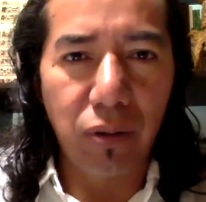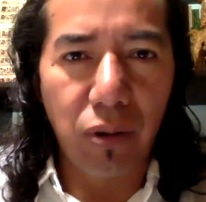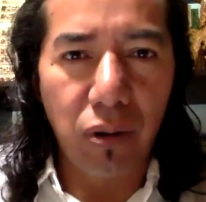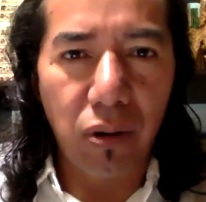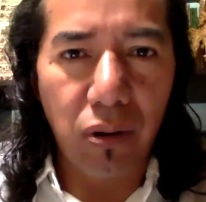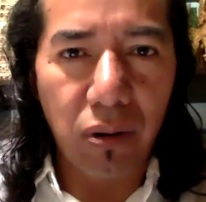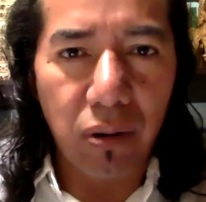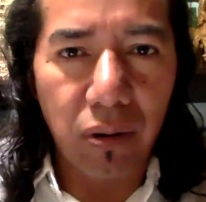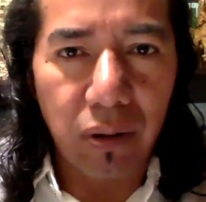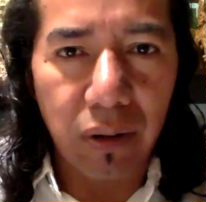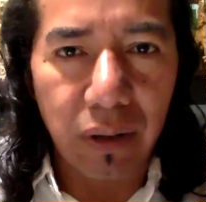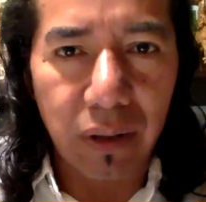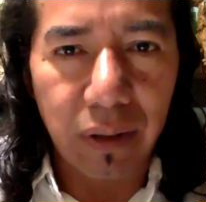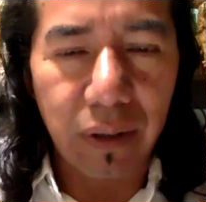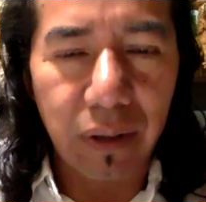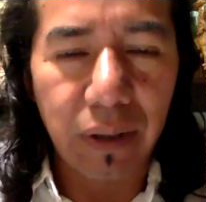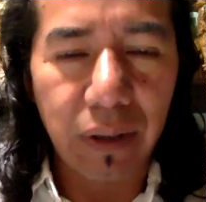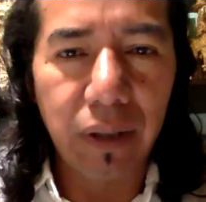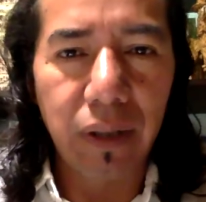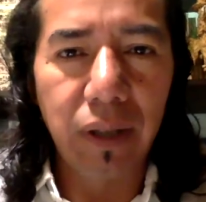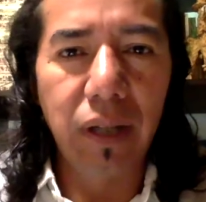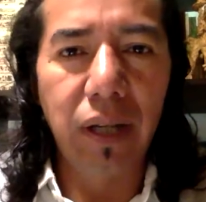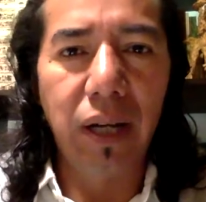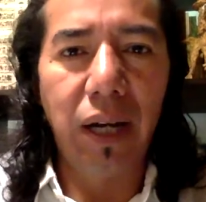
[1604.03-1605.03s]
corn
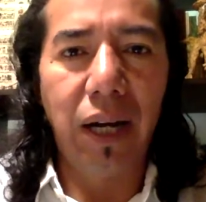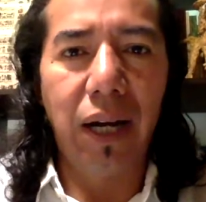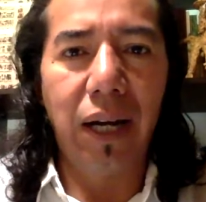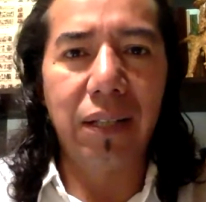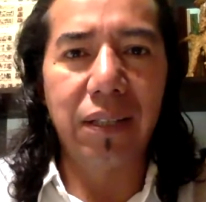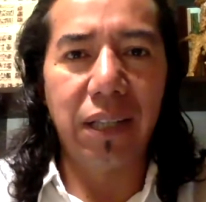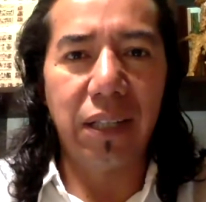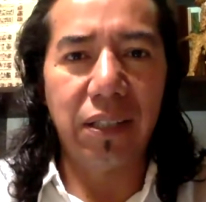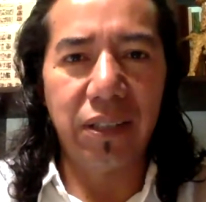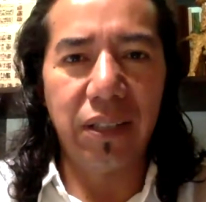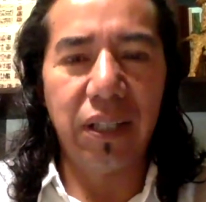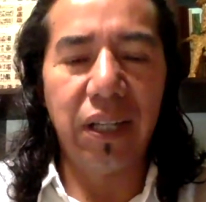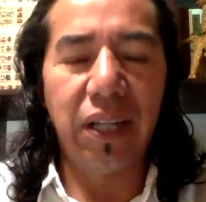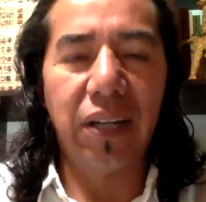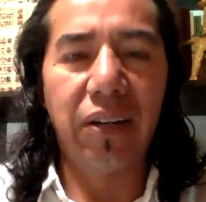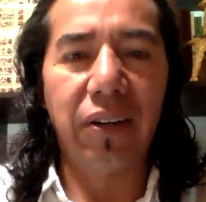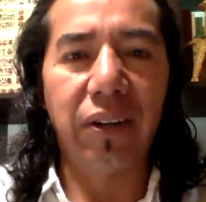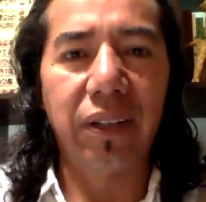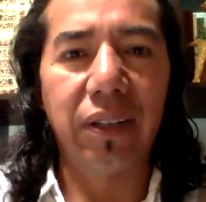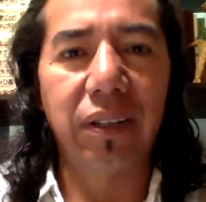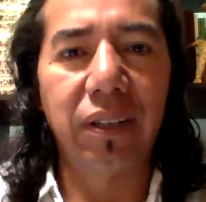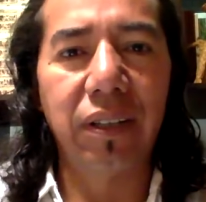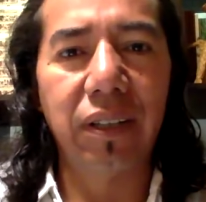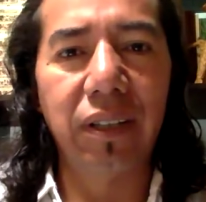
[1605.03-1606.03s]
as a
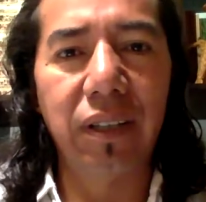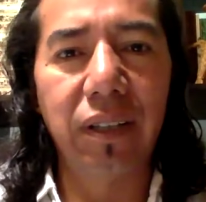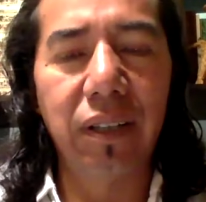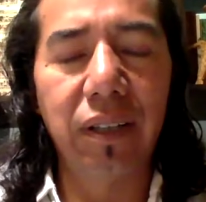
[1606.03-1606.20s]
sacred